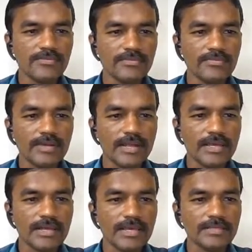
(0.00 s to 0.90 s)
we will
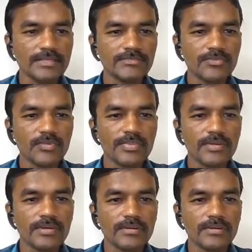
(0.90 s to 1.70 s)
write like this profit